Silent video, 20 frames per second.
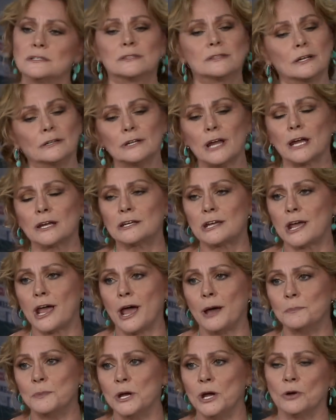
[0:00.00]
they're like
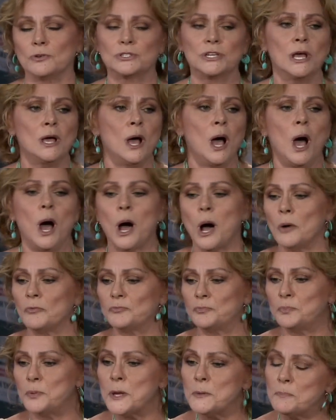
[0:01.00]
cameos
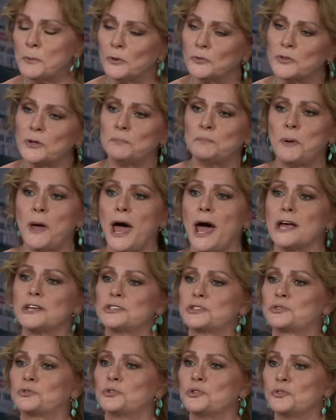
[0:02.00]
of people that
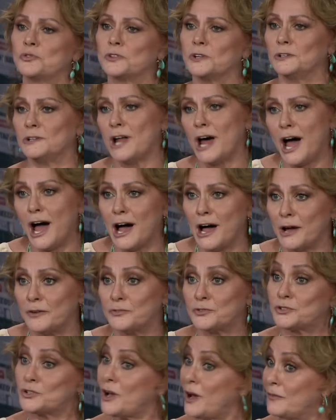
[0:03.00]
pass through the
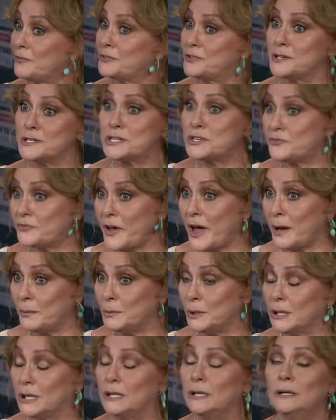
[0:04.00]
lives of this
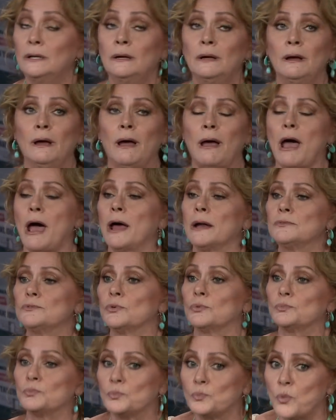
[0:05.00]
family.
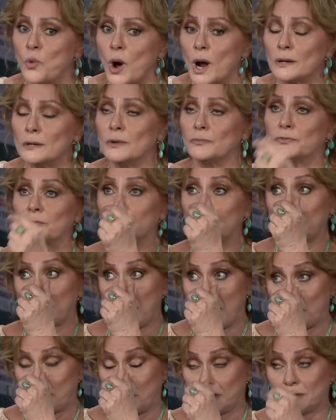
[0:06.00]
And one of the
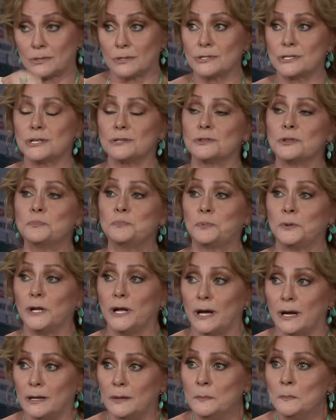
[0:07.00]
characters in the
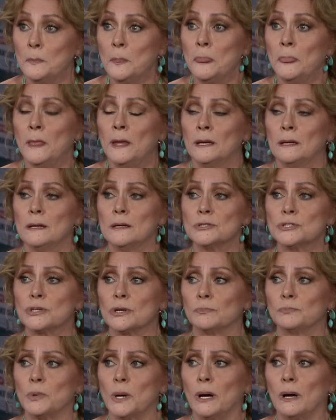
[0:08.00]
play is
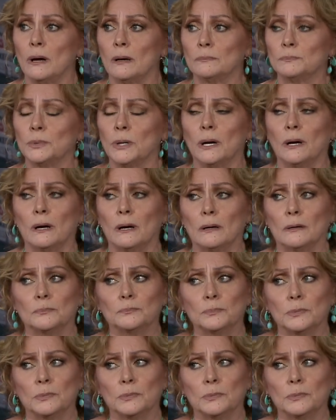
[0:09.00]
a